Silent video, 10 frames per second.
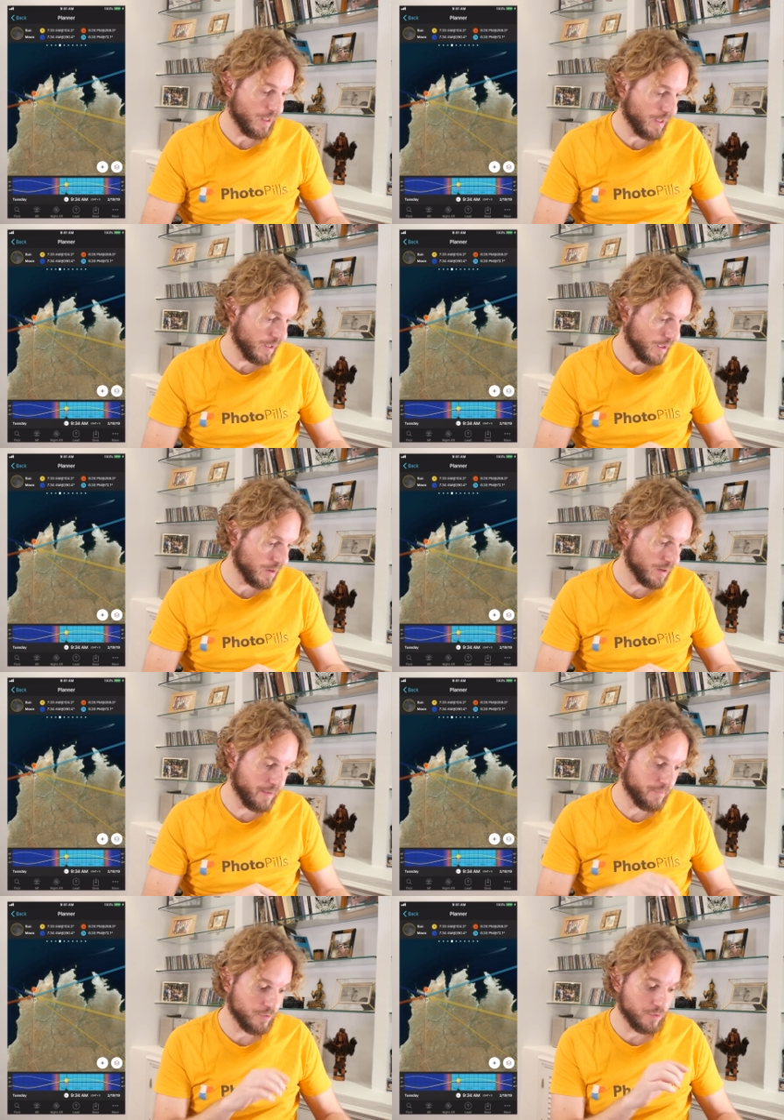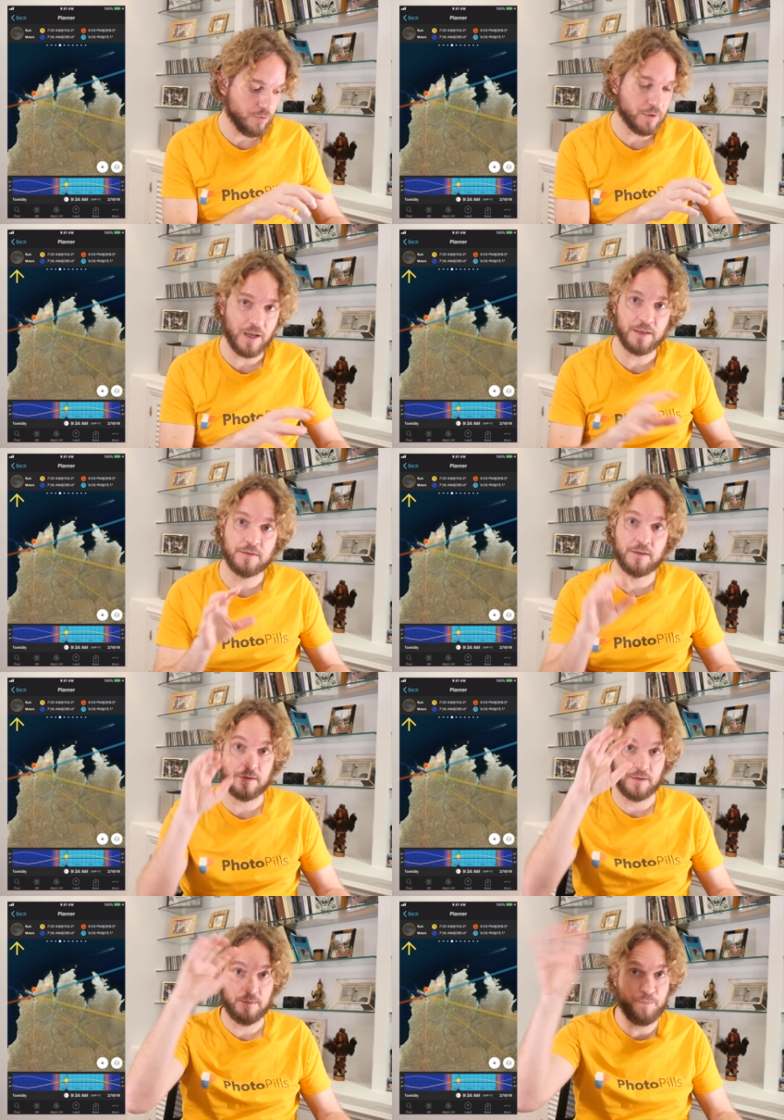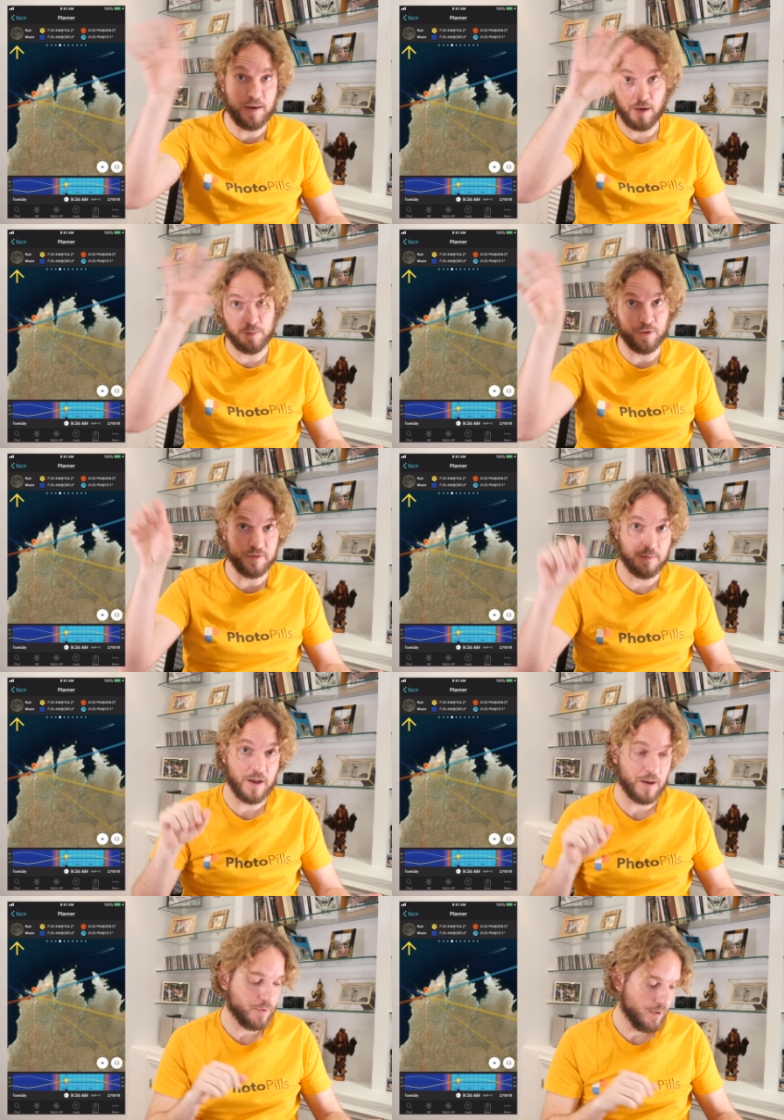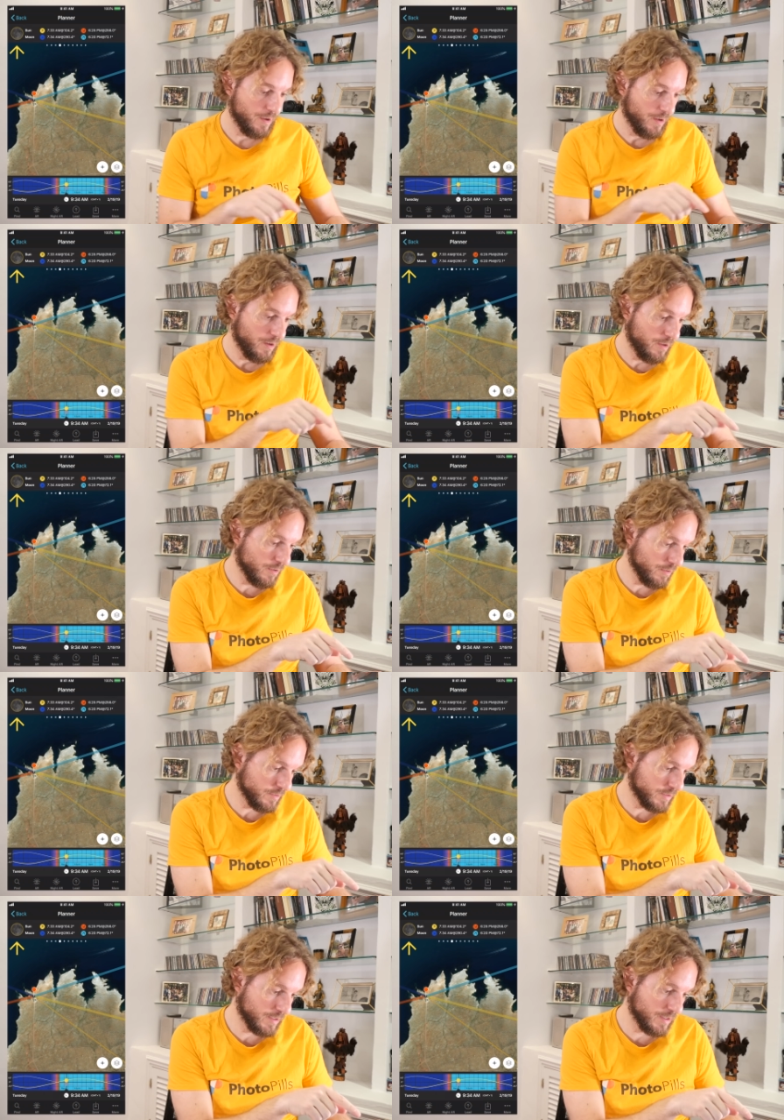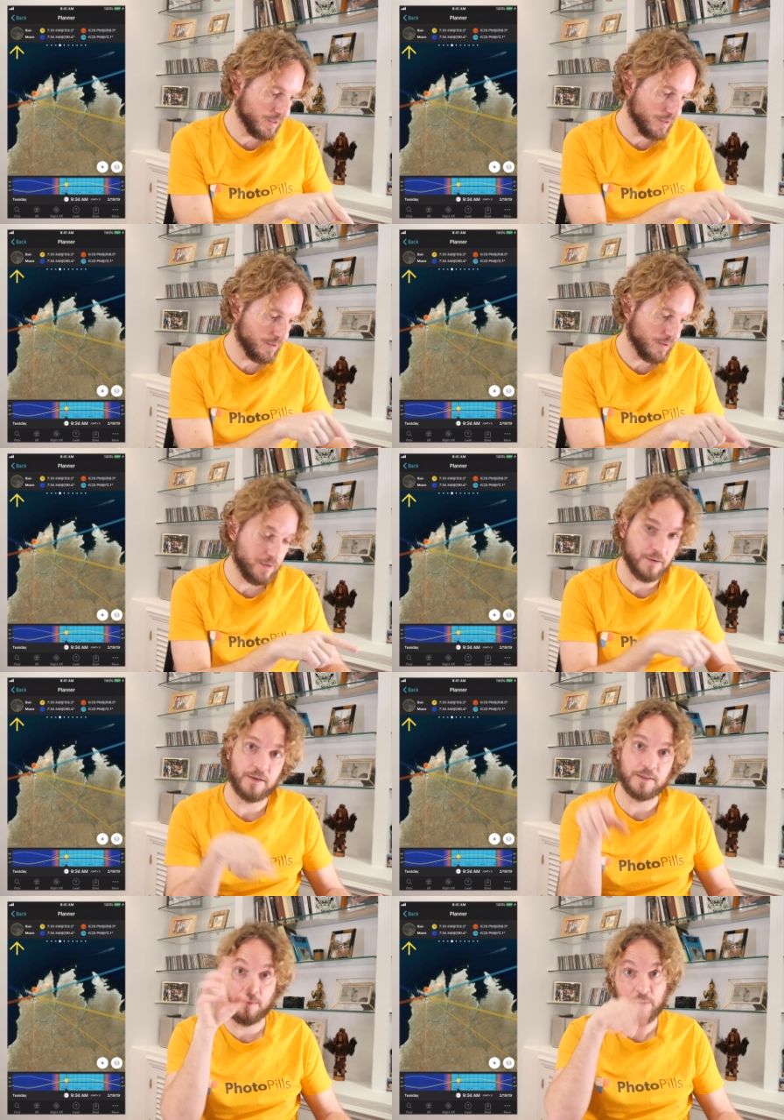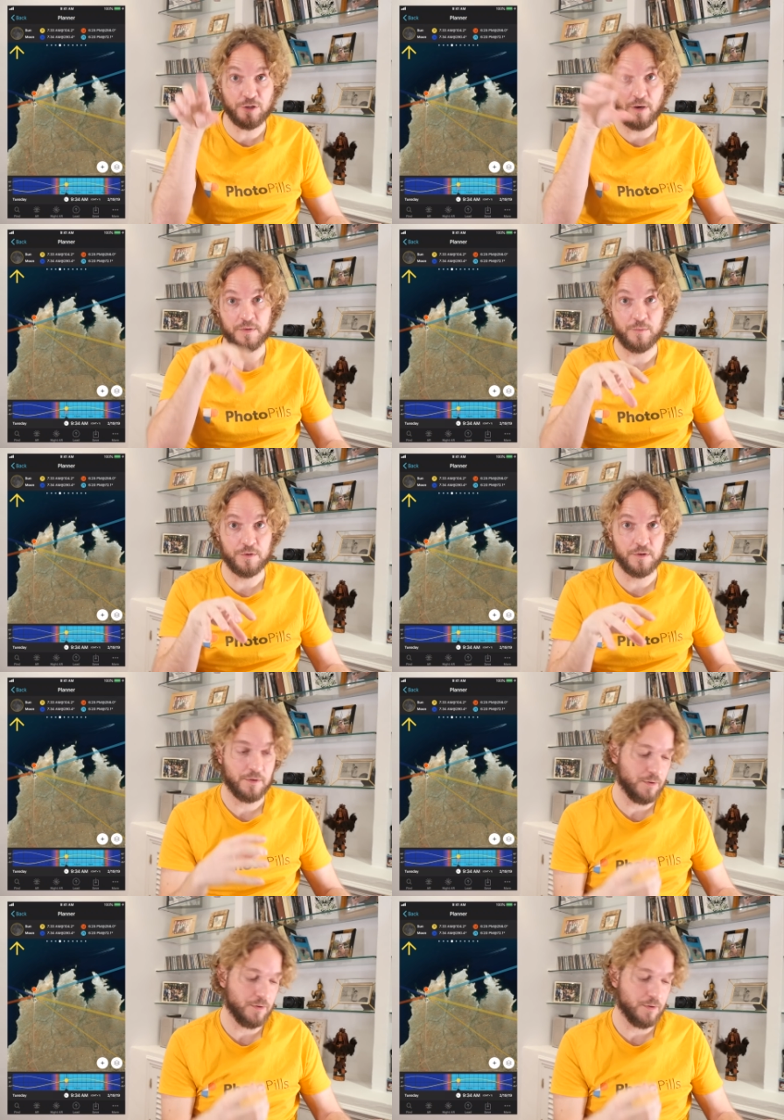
And if you look at the panel above the map, you'll see uh, a picture of the moon.